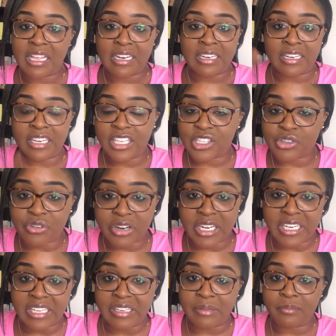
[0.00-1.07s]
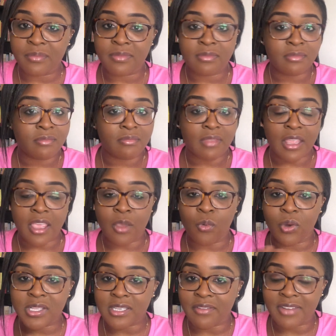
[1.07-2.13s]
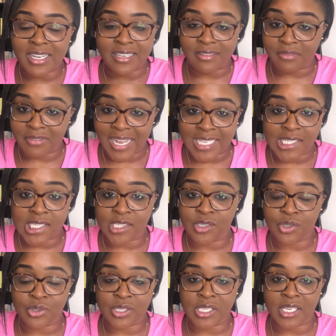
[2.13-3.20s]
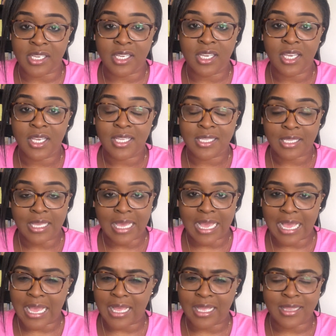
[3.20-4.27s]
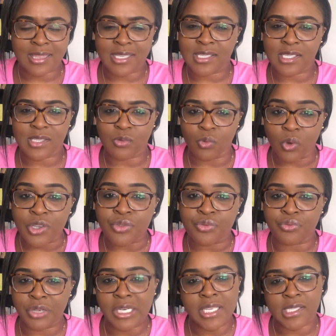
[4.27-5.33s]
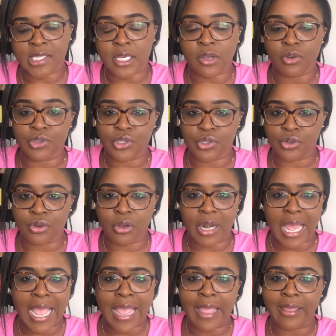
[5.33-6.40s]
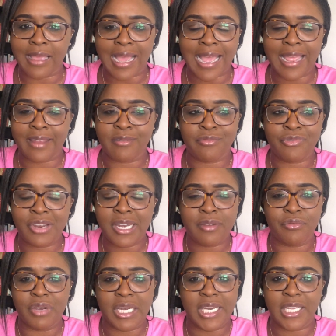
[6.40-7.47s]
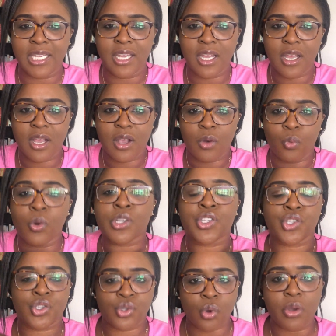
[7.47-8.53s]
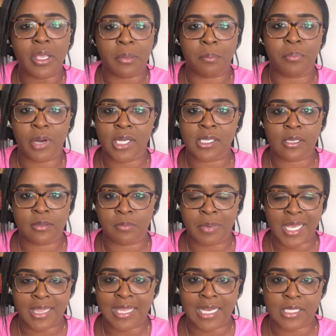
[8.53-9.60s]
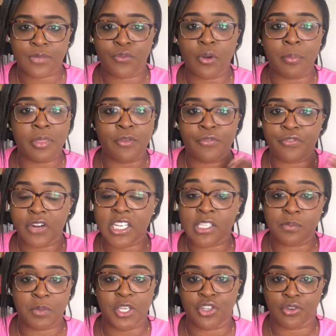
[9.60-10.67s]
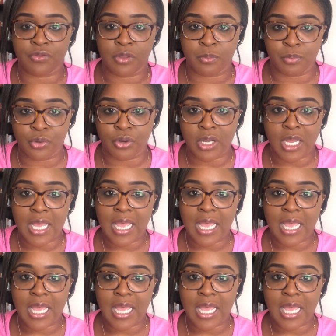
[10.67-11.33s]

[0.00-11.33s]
literally, in whatever device he's using, this was really second to none. I, I really, really was so impressed by that. From the first page of the book,